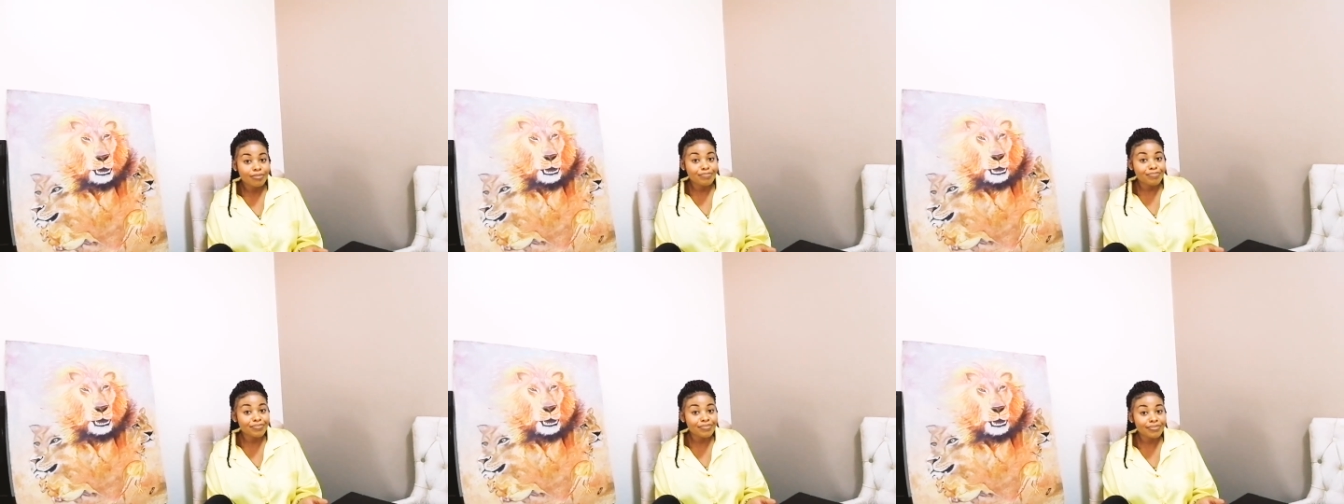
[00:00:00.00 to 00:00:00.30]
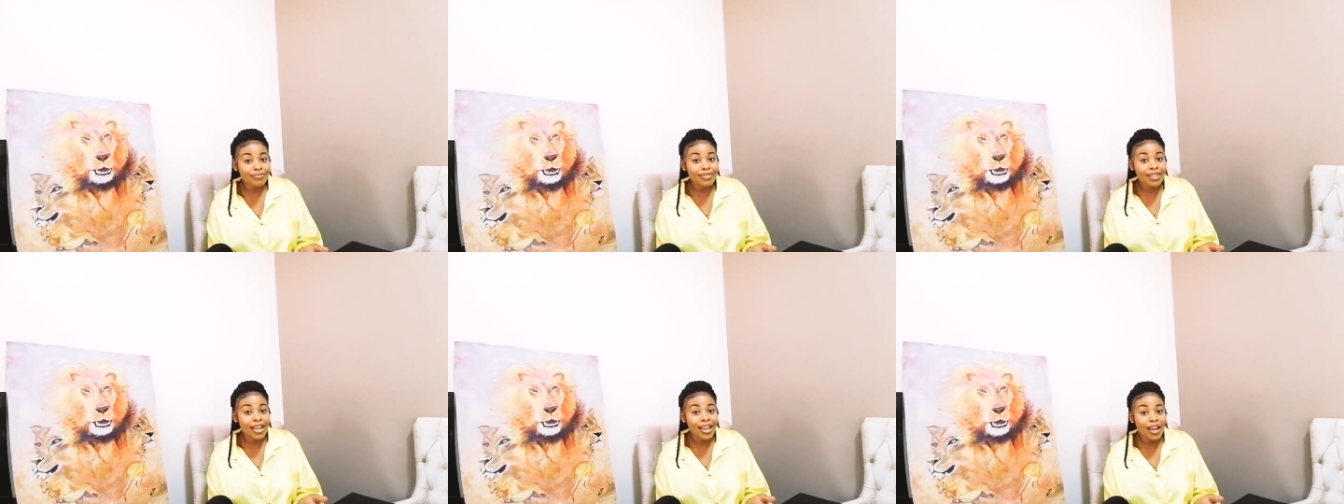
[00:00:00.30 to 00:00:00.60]

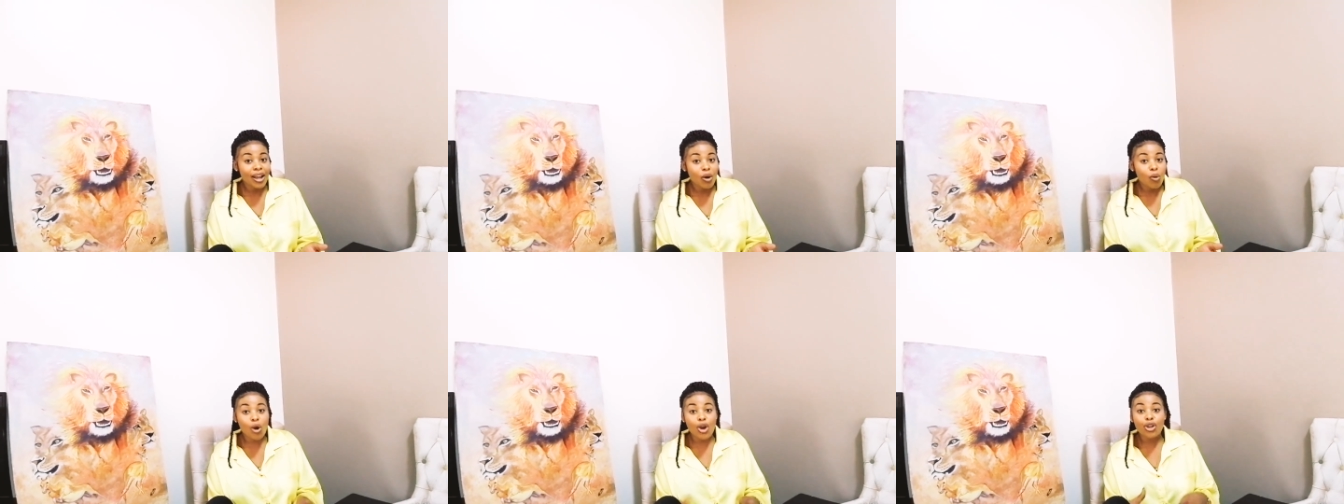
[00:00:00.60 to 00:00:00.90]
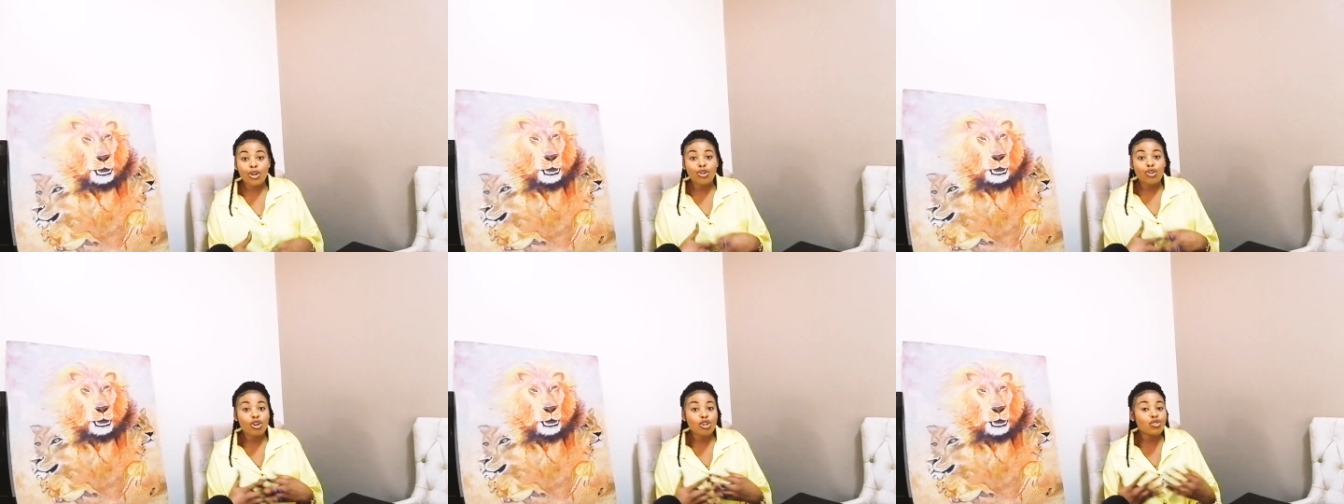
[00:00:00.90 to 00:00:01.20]
Hmm? why
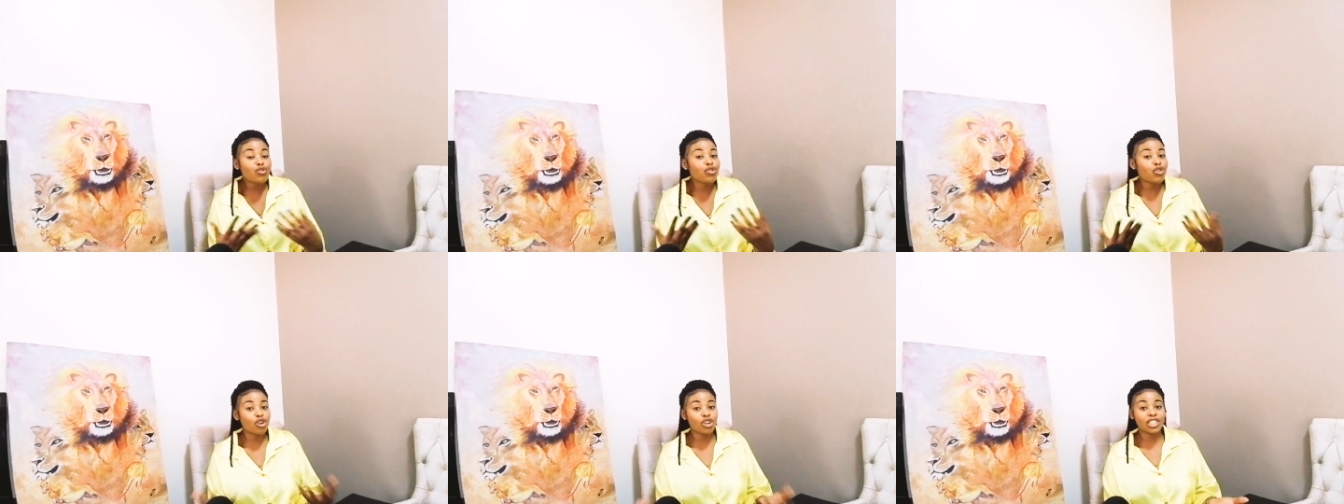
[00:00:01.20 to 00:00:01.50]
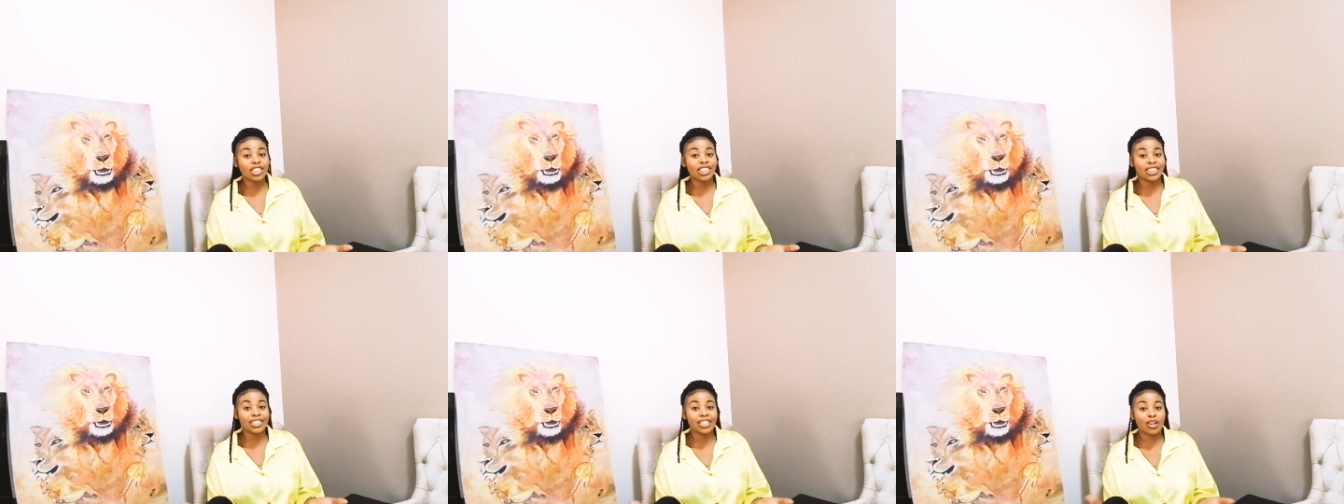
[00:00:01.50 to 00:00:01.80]
you're not
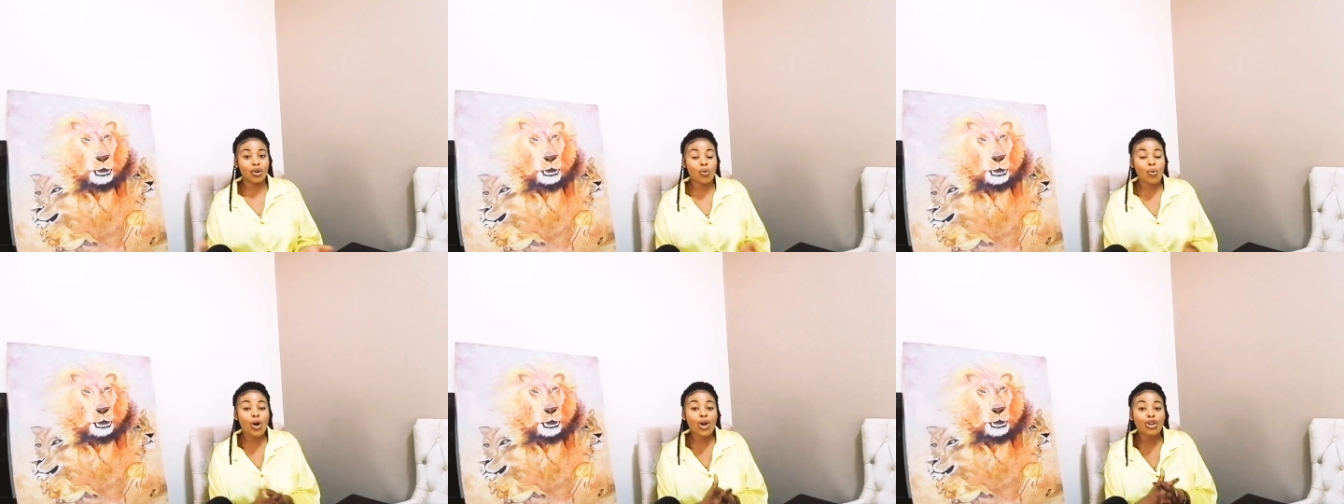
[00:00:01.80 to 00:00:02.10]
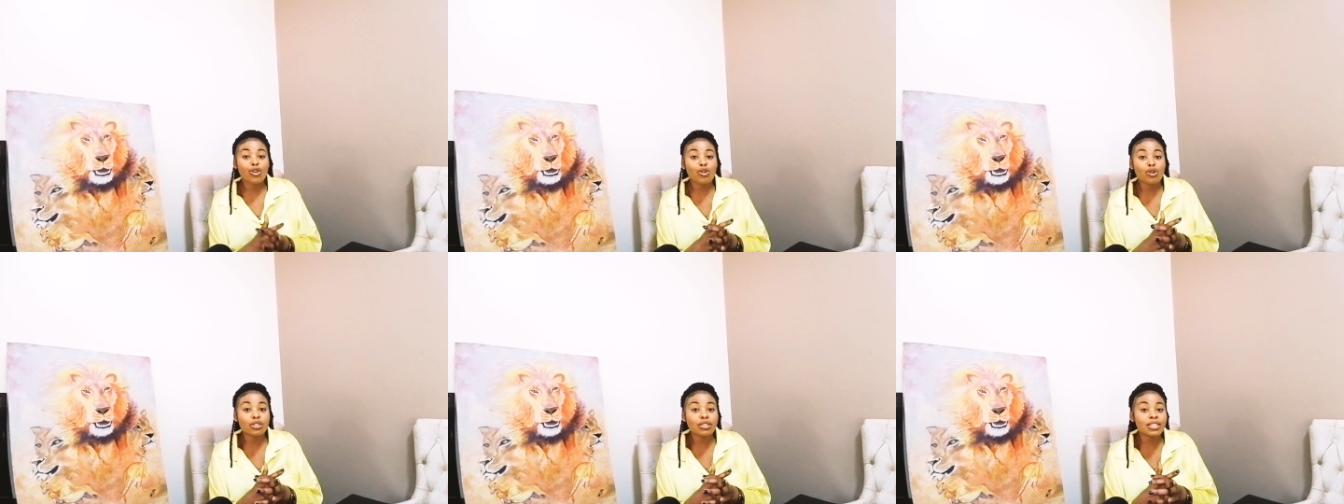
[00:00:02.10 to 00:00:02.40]
flourishing, why
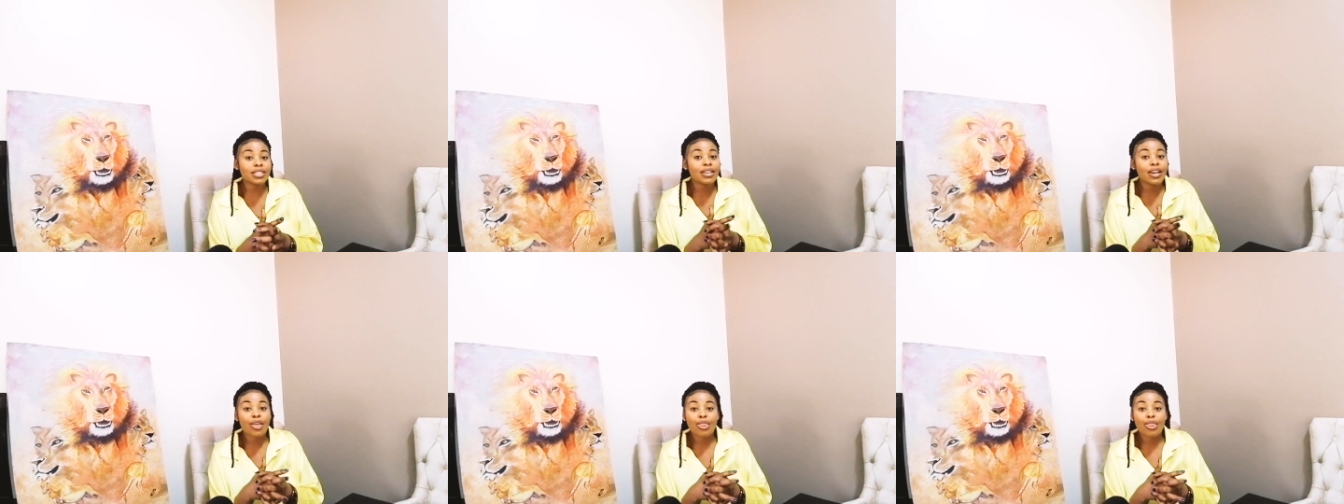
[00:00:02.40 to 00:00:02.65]
you're not